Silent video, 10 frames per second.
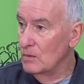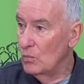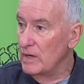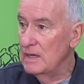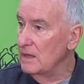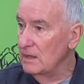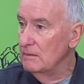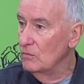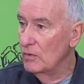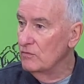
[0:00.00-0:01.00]
We're here,
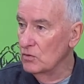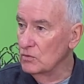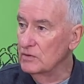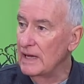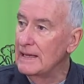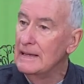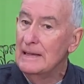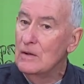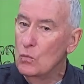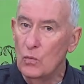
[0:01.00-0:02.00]
we've got all day.
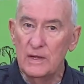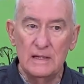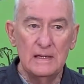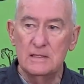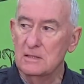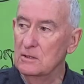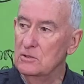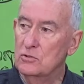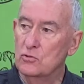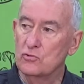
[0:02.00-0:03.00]
We need
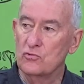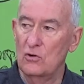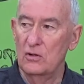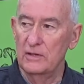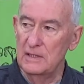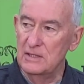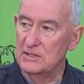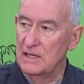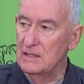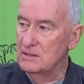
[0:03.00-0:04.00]
to try these
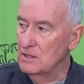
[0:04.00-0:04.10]
things.